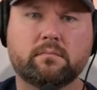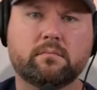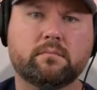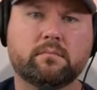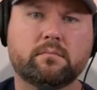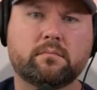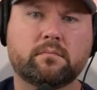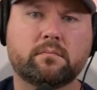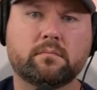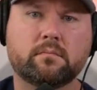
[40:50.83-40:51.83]

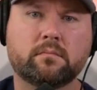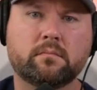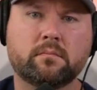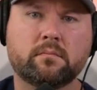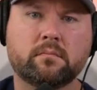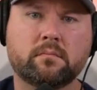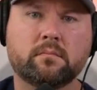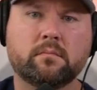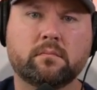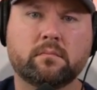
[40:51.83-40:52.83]

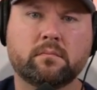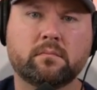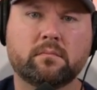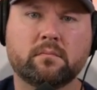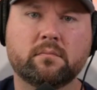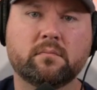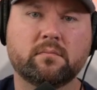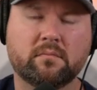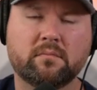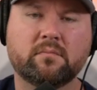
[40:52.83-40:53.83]

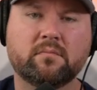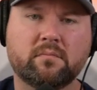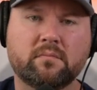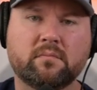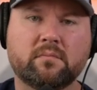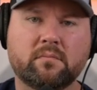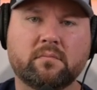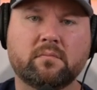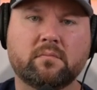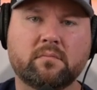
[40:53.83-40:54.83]

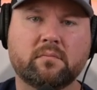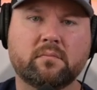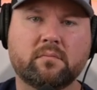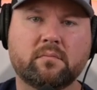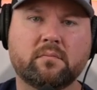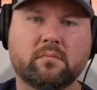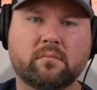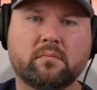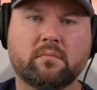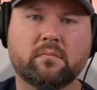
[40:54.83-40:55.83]

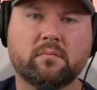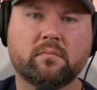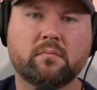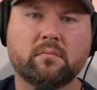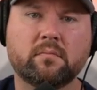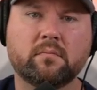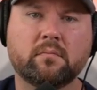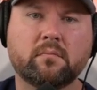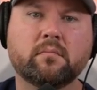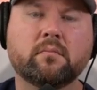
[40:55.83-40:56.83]

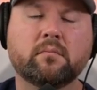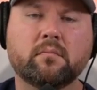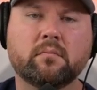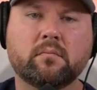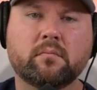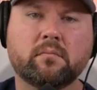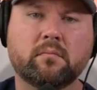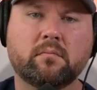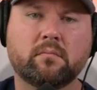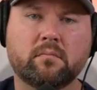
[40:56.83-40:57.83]

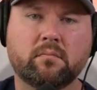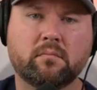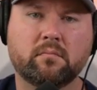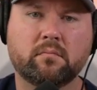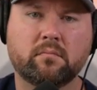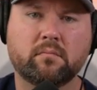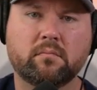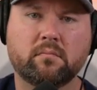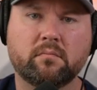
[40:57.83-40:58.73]
(not speaking)